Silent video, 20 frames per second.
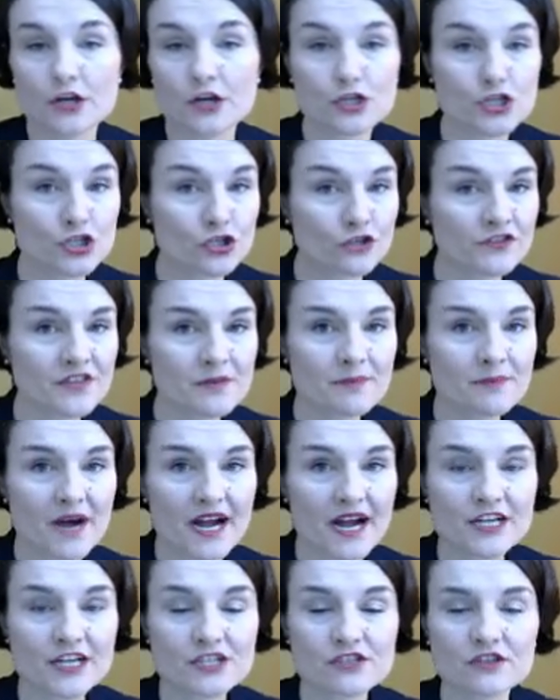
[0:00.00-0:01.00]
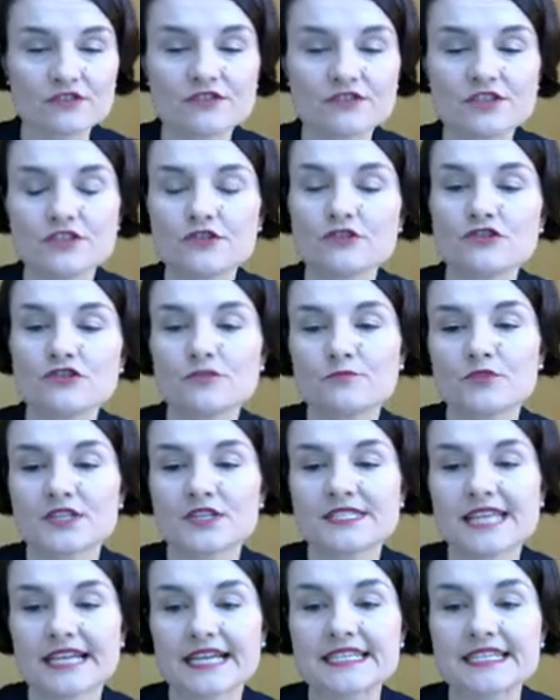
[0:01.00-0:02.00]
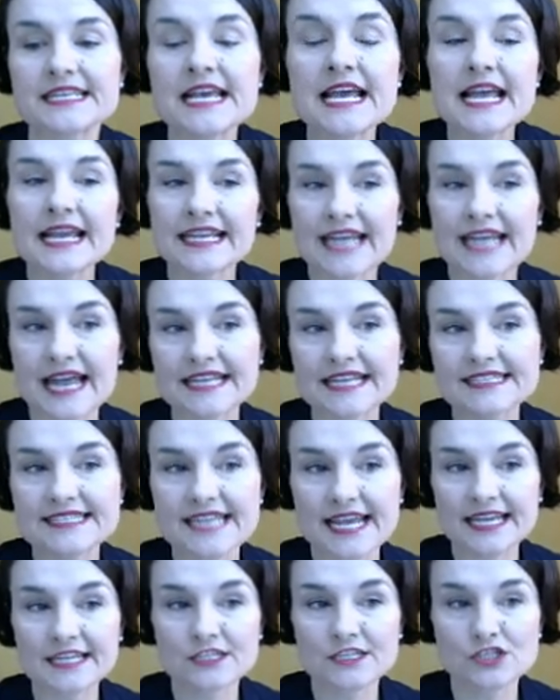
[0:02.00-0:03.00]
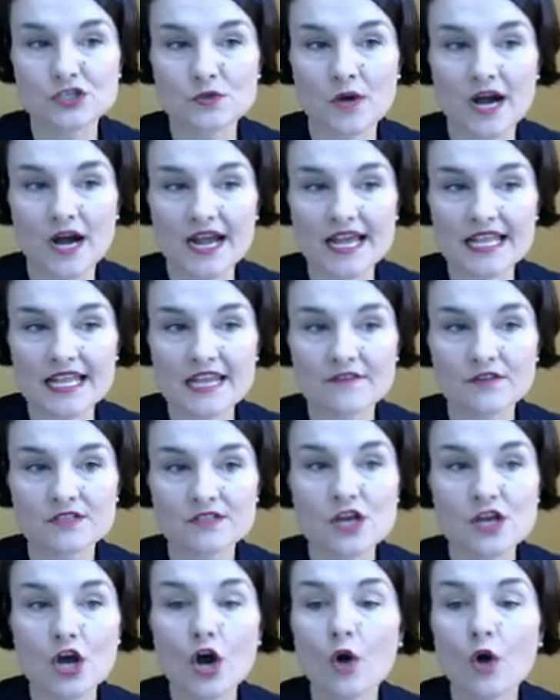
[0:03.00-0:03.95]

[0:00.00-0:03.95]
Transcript: should the buyers continue to protect it, can take it to higher levels.